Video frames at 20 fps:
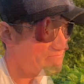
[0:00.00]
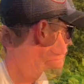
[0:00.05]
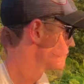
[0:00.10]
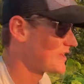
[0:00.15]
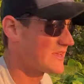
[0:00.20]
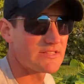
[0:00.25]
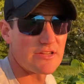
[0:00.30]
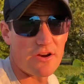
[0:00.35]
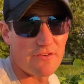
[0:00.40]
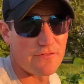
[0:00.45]
So
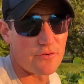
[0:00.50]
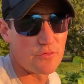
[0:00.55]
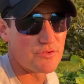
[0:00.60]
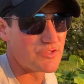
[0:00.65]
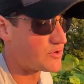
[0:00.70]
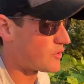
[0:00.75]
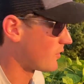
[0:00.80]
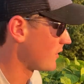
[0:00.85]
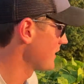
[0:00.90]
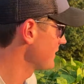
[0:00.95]
that's our food
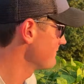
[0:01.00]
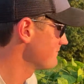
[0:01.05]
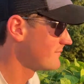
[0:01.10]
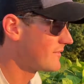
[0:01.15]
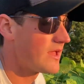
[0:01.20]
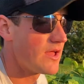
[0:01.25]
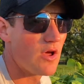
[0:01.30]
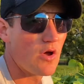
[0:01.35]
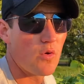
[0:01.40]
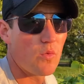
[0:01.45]
story.
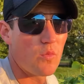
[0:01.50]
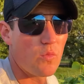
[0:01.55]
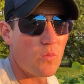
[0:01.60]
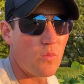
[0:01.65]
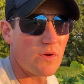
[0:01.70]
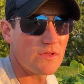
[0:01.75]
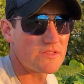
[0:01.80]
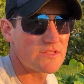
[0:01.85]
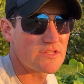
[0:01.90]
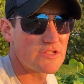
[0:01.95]

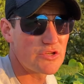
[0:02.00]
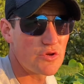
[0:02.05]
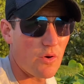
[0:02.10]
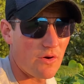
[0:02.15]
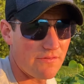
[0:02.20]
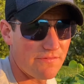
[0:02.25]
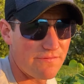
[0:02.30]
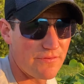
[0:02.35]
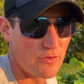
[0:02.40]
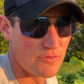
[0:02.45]
What's your
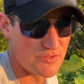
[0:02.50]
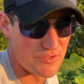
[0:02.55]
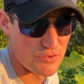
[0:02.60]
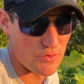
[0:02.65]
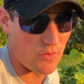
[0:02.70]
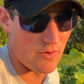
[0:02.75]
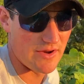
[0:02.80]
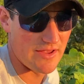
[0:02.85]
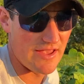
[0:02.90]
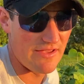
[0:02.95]
food
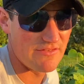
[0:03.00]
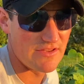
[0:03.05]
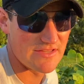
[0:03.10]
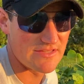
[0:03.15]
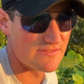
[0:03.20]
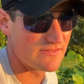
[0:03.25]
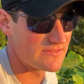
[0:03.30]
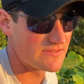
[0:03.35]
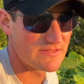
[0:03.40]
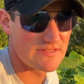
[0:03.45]
story? Have you
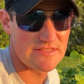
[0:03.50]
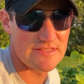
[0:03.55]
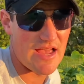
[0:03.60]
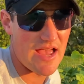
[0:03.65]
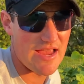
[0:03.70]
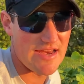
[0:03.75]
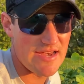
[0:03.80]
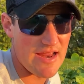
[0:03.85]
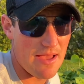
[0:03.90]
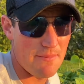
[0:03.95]

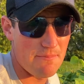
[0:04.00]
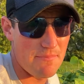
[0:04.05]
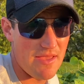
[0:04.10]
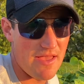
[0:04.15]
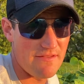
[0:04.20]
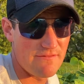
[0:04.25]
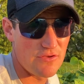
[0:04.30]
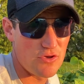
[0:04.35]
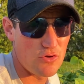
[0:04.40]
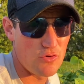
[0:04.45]
signed up?
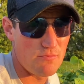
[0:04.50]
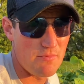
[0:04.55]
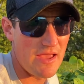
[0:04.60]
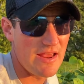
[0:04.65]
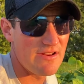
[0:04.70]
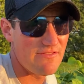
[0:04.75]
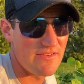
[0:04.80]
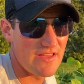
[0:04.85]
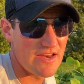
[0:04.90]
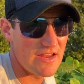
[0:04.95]
Have you made a
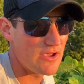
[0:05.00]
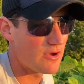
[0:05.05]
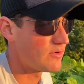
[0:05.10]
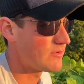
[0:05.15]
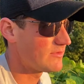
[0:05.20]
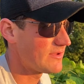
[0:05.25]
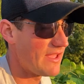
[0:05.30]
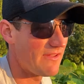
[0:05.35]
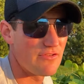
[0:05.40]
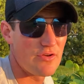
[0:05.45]
video?
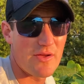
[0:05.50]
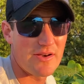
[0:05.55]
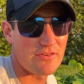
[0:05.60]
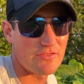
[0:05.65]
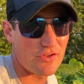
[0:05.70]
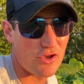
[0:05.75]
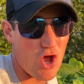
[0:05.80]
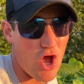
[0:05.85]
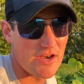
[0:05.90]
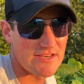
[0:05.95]
Have you entered the
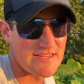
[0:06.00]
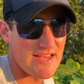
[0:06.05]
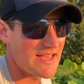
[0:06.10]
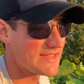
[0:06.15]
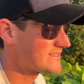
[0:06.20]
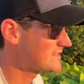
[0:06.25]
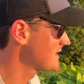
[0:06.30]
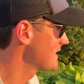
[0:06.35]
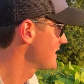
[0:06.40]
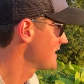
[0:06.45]

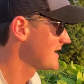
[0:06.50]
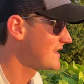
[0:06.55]
contest?